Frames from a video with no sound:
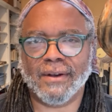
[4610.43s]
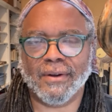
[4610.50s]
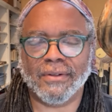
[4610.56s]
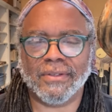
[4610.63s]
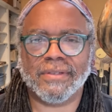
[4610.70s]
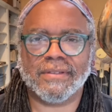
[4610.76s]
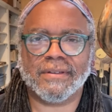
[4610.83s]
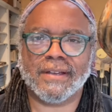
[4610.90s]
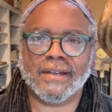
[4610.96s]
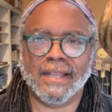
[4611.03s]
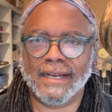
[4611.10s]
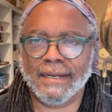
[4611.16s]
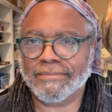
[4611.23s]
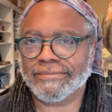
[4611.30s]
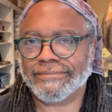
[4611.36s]
flat
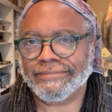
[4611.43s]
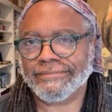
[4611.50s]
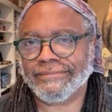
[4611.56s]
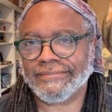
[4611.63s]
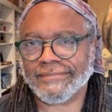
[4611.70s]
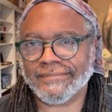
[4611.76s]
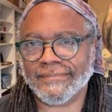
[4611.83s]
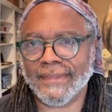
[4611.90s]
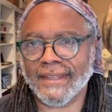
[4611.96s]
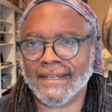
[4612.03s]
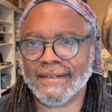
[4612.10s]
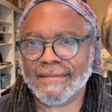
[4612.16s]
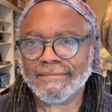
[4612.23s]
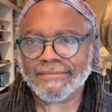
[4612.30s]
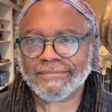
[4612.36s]
Earth claim.
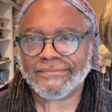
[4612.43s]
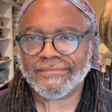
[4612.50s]
Yeah,